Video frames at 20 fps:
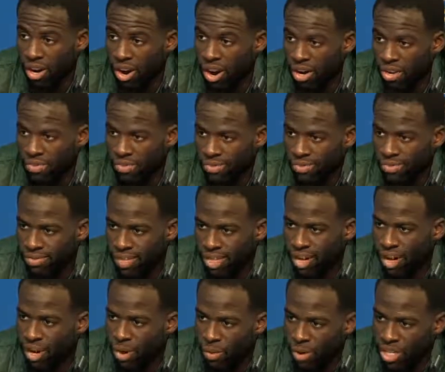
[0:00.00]
hard, if you're
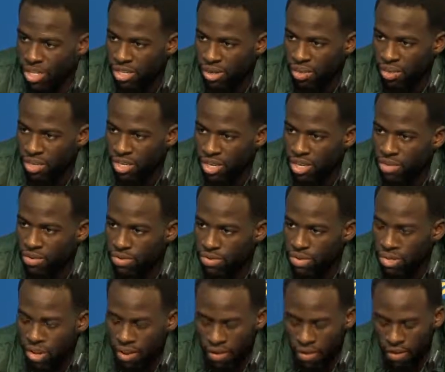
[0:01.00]
going to reach your potential.
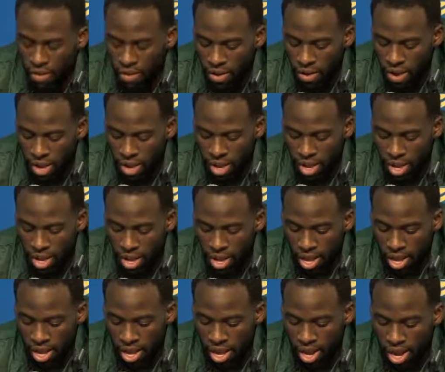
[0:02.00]
So
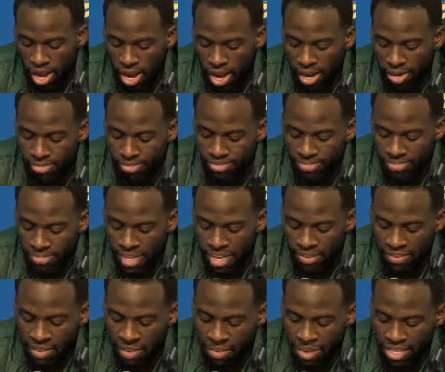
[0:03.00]
um,
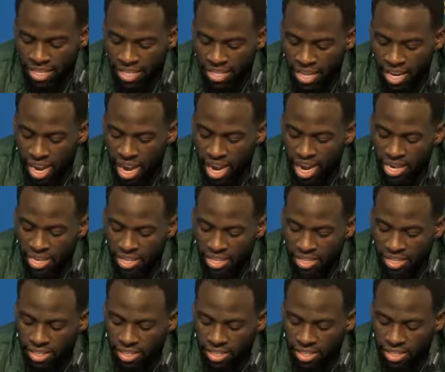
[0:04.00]
definitely means a lot.